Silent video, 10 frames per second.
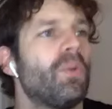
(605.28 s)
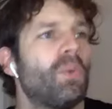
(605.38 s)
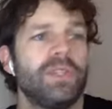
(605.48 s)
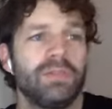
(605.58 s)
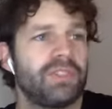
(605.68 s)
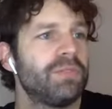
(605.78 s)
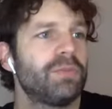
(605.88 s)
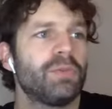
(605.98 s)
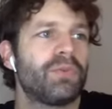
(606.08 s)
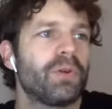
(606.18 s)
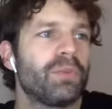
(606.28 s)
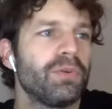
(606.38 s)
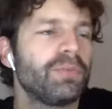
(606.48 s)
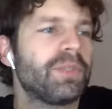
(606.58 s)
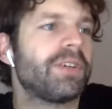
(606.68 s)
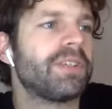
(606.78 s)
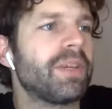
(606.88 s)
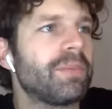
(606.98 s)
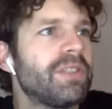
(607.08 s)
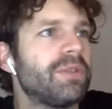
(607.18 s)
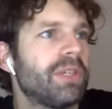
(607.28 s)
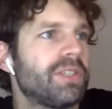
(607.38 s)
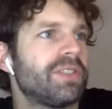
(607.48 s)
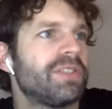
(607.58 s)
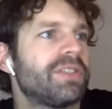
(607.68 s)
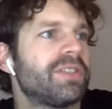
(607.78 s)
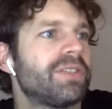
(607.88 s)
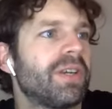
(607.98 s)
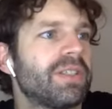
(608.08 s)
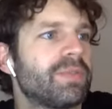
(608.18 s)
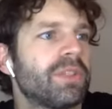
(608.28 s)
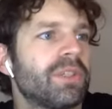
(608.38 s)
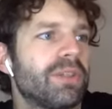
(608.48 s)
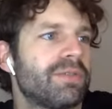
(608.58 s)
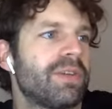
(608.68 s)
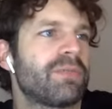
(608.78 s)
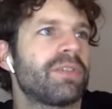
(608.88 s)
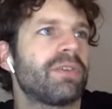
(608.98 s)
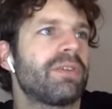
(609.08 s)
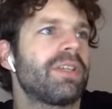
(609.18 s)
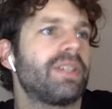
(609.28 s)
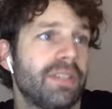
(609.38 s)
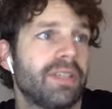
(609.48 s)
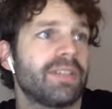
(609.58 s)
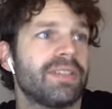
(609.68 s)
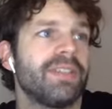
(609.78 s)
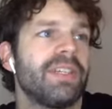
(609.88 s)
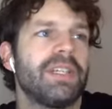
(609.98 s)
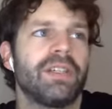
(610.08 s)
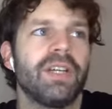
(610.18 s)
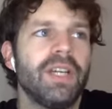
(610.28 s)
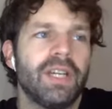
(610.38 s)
Where do you see room for improvement on it? I mean, you mentioned you guys putting a lot of effort already, and I can see it here,